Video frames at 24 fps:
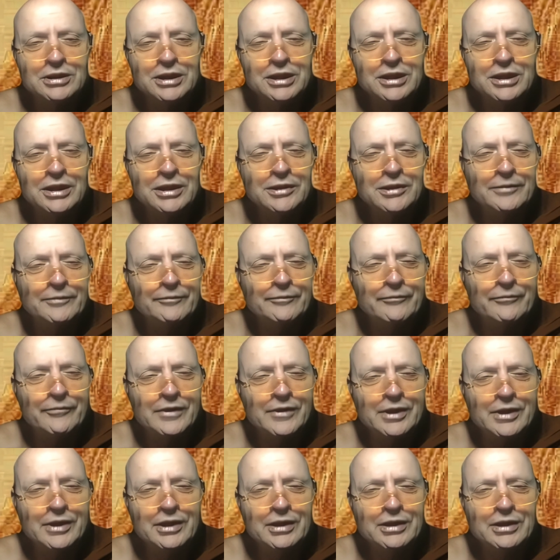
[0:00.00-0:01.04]
Um,
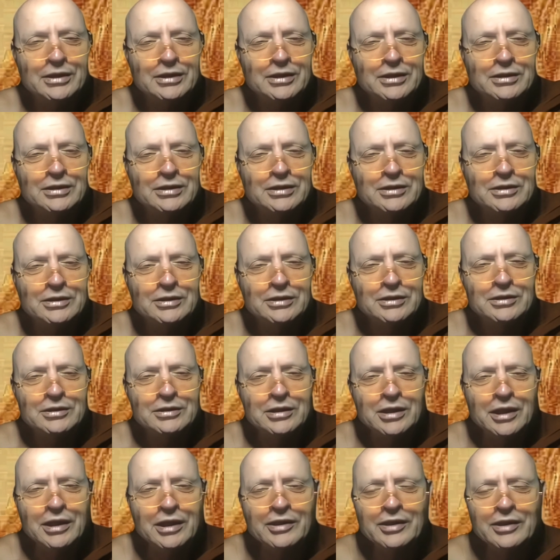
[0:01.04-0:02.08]

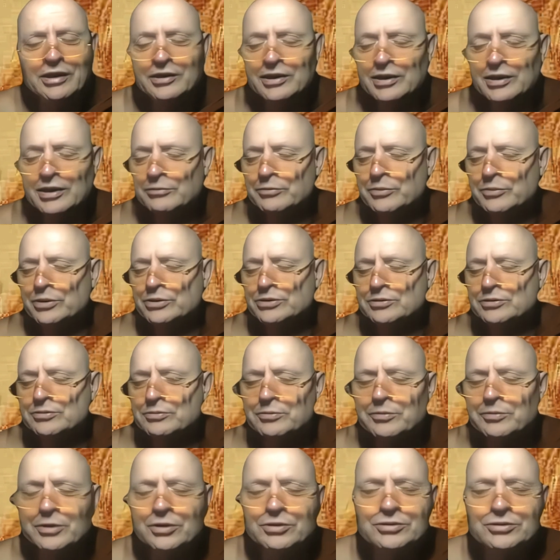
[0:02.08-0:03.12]
you know, I, I, think most
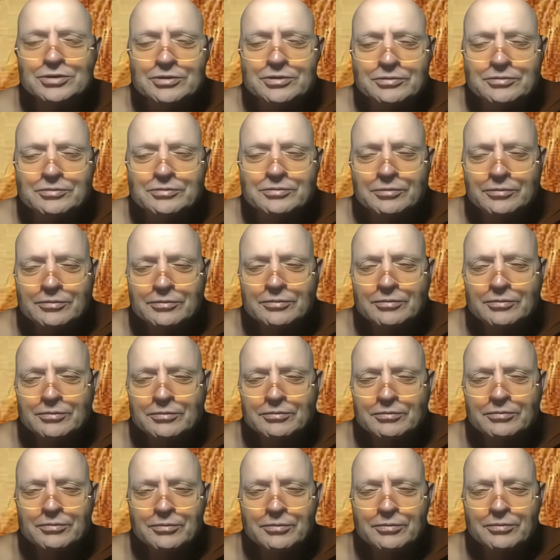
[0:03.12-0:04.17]
most
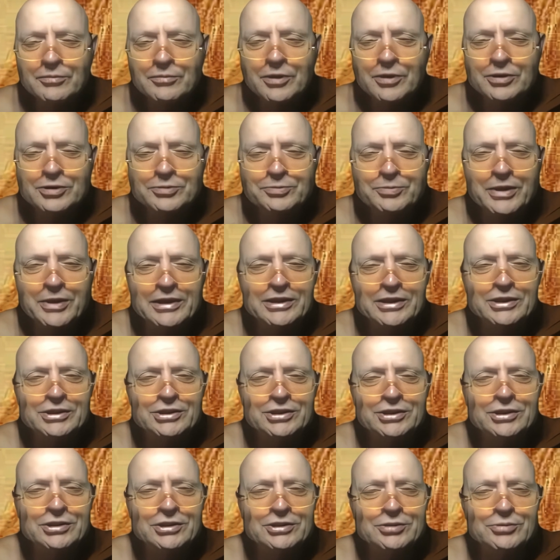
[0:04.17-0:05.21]
most
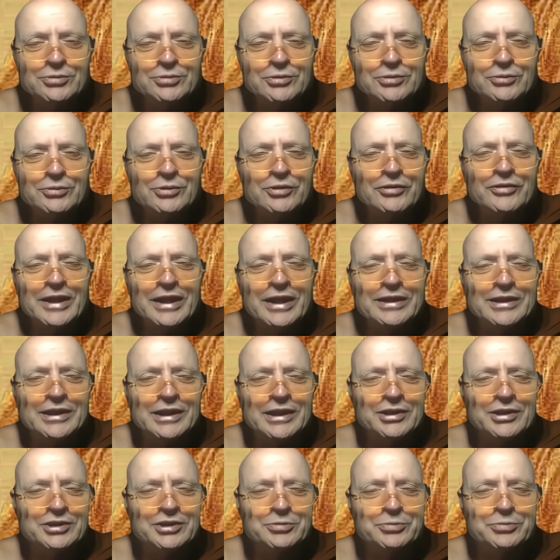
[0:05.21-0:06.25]
practitioners would, would have had that
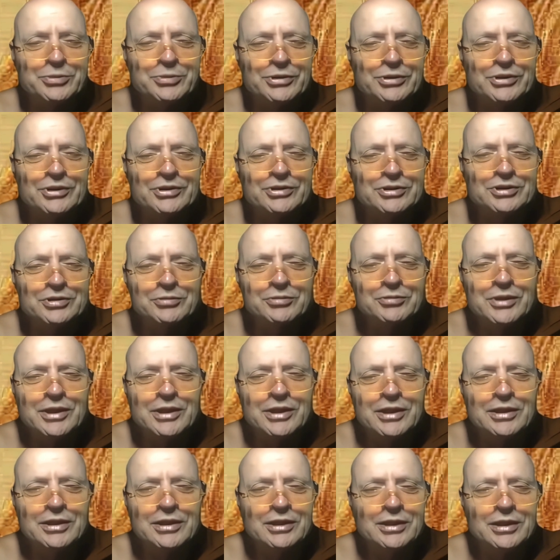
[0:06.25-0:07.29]
experience
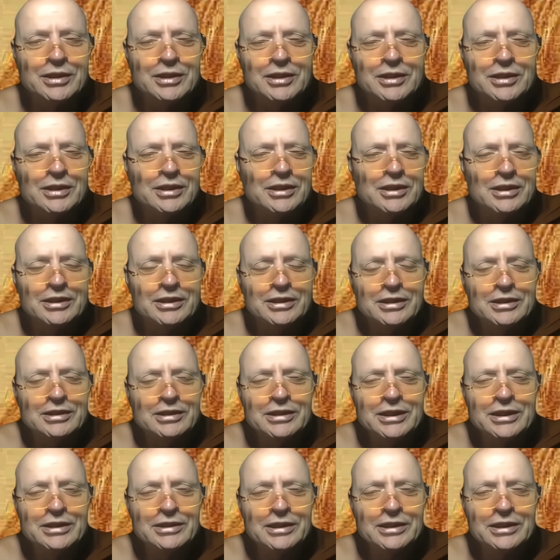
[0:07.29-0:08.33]
where,
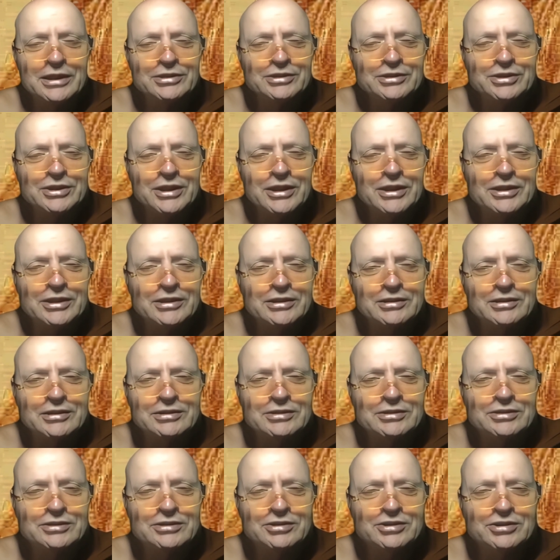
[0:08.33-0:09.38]
let let's say,
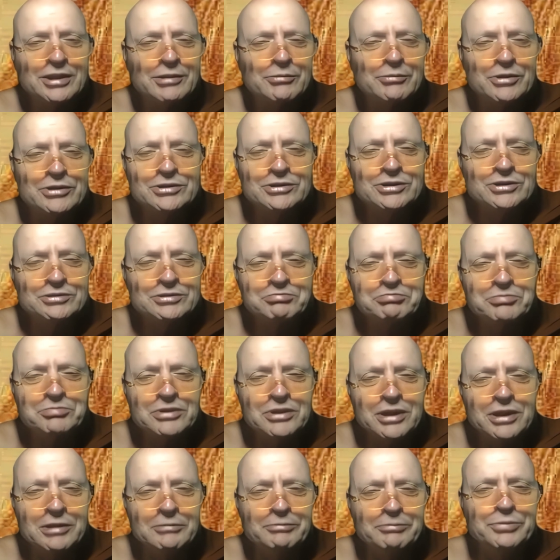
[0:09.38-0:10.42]
someone just
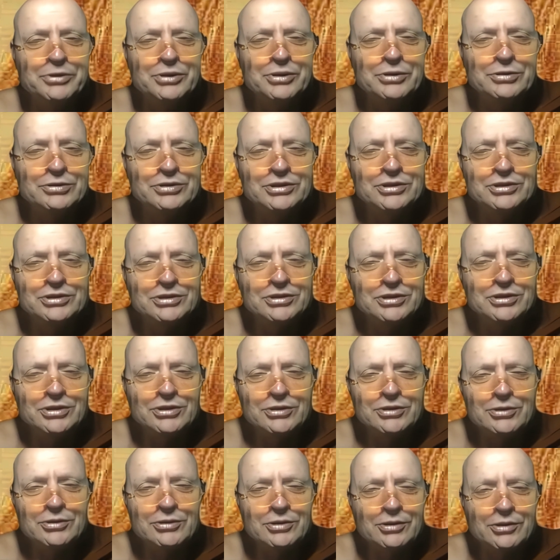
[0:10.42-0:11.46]
abuses
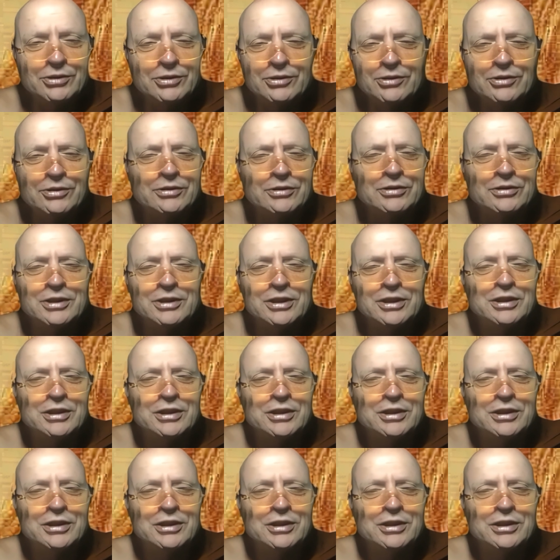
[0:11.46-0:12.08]
you or